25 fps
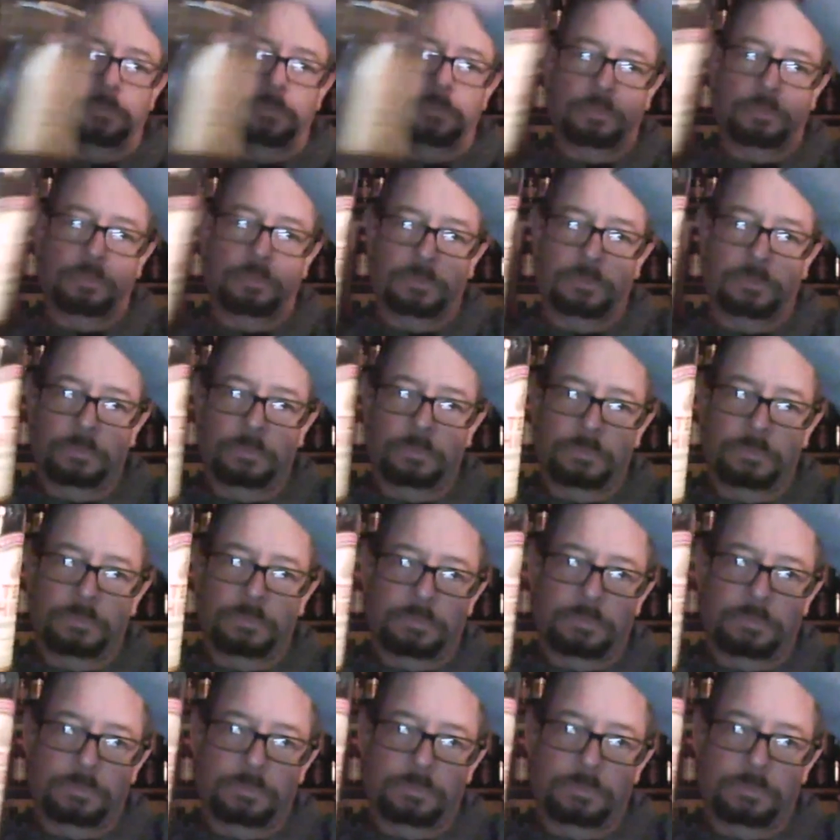
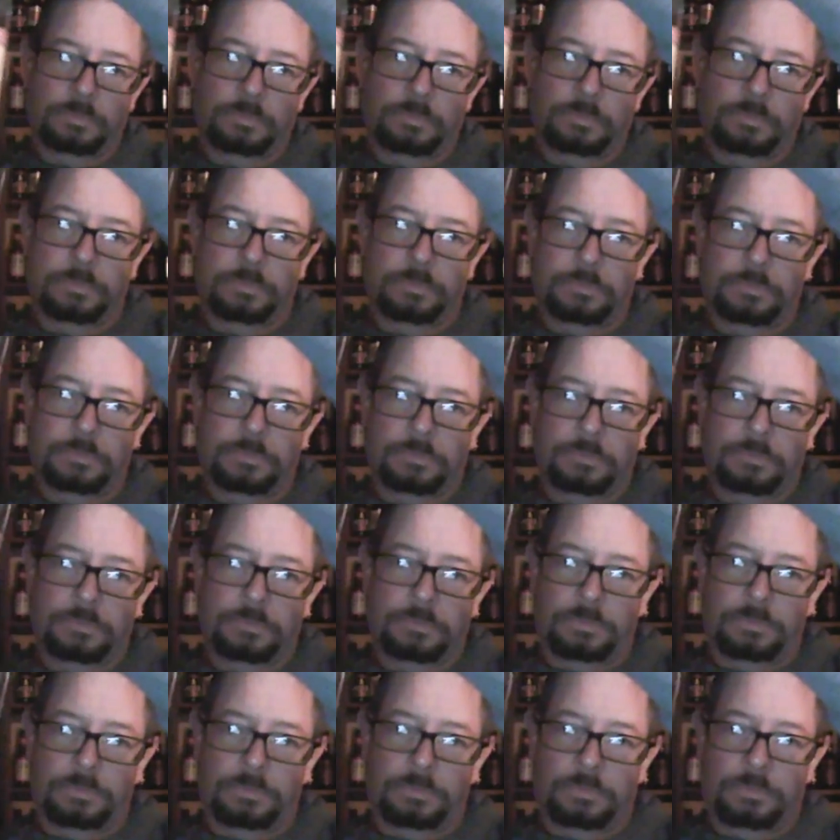
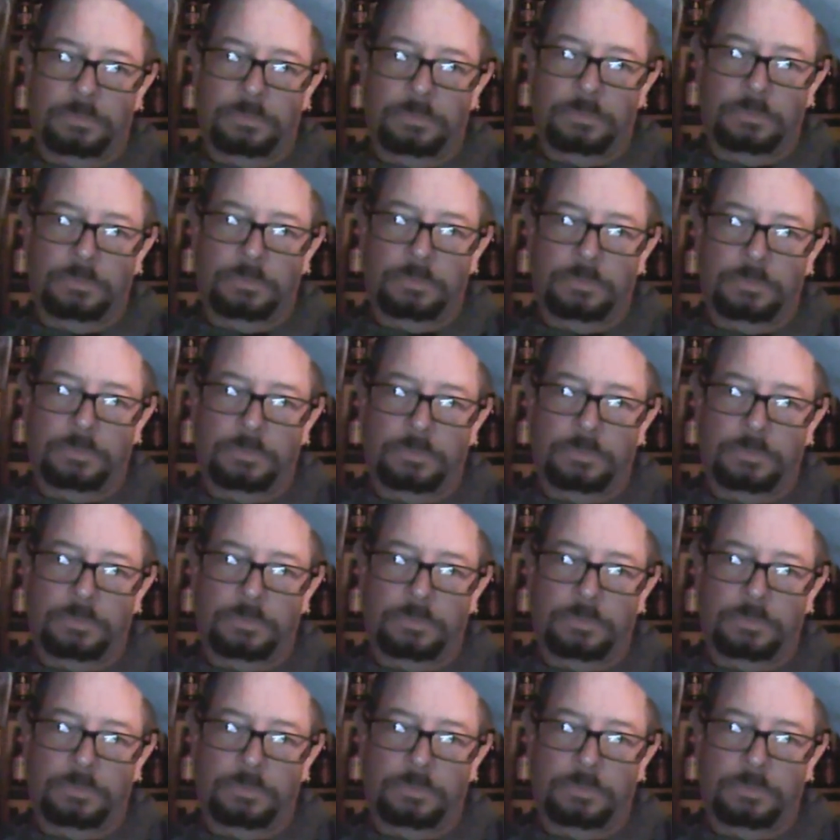(no one is talking)